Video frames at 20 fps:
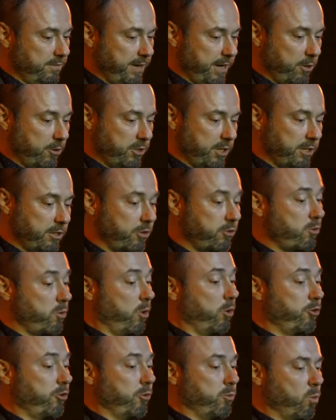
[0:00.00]
figures in the
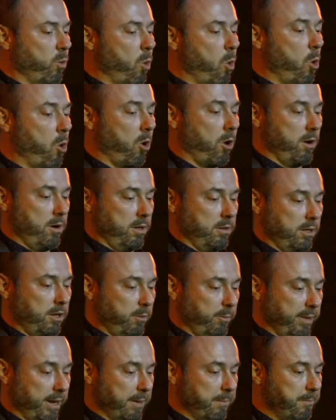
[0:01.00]
Trojan War a little
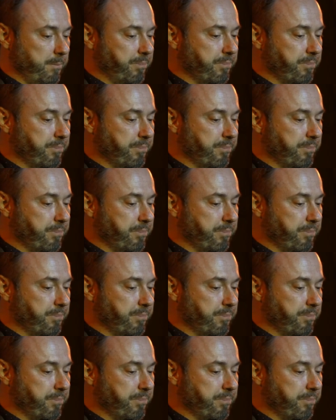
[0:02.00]
bit.